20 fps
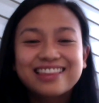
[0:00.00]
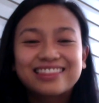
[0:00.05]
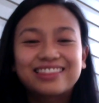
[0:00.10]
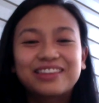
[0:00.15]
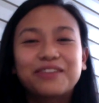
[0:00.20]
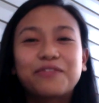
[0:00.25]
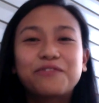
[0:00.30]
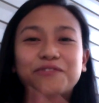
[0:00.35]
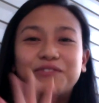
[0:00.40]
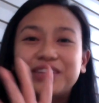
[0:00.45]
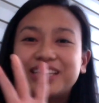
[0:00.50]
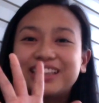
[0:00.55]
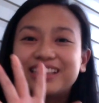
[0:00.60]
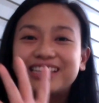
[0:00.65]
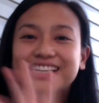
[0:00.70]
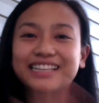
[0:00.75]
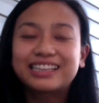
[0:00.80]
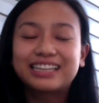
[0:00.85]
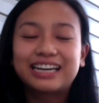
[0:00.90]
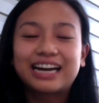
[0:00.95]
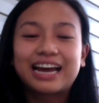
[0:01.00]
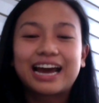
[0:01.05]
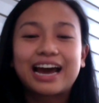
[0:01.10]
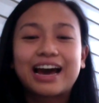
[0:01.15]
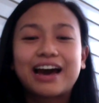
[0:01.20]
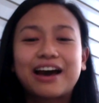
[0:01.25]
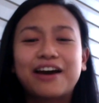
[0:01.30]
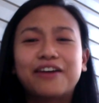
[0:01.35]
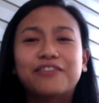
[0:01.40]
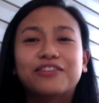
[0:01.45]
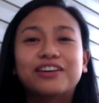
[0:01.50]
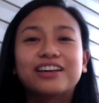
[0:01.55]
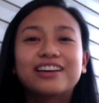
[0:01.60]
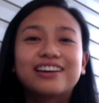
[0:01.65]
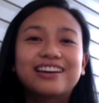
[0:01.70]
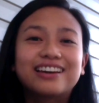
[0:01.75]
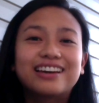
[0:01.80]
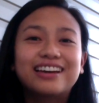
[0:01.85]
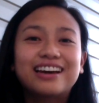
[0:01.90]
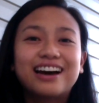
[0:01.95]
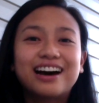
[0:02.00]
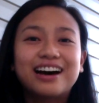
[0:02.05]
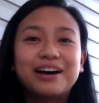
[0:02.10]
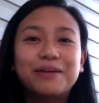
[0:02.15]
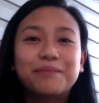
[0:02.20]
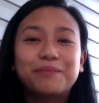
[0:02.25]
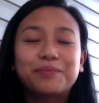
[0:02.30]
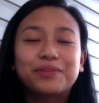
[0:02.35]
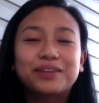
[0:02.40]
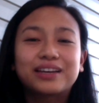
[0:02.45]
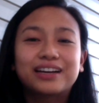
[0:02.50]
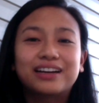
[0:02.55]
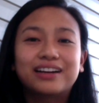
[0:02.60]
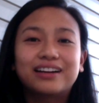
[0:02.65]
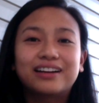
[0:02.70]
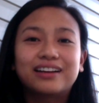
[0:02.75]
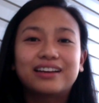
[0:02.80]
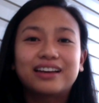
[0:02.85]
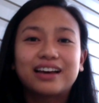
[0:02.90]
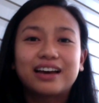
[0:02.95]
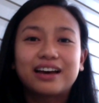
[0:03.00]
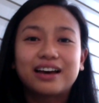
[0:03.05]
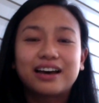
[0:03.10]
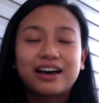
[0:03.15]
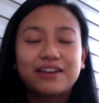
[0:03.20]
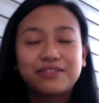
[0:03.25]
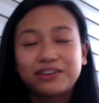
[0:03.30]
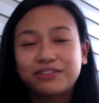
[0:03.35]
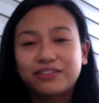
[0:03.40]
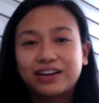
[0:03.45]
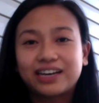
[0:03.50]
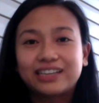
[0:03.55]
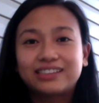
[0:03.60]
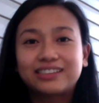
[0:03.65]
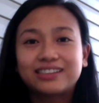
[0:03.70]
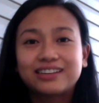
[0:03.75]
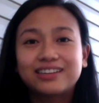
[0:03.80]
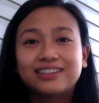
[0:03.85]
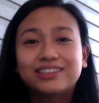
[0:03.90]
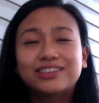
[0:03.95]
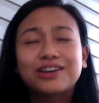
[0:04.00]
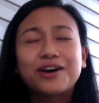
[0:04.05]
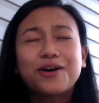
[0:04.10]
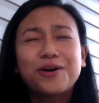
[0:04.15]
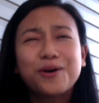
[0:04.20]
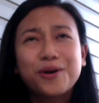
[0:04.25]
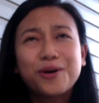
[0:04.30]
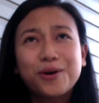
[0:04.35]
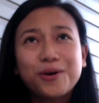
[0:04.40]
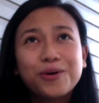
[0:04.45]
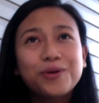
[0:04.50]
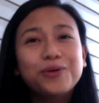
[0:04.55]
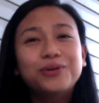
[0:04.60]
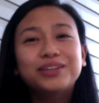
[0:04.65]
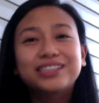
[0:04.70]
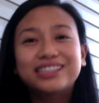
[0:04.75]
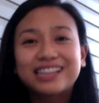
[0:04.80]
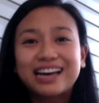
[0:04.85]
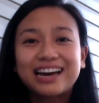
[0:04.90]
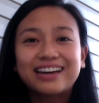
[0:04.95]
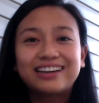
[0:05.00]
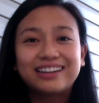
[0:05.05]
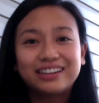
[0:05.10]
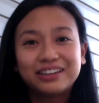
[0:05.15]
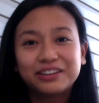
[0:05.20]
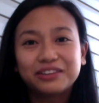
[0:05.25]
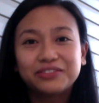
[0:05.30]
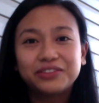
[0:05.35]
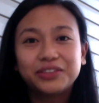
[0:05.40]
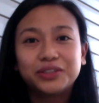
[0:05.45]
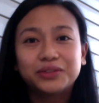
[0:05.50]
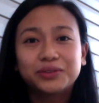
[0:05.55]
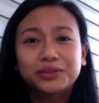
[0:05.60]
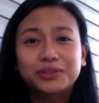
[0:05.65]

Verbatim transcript: The fifth thing that I have of advice is own that interview.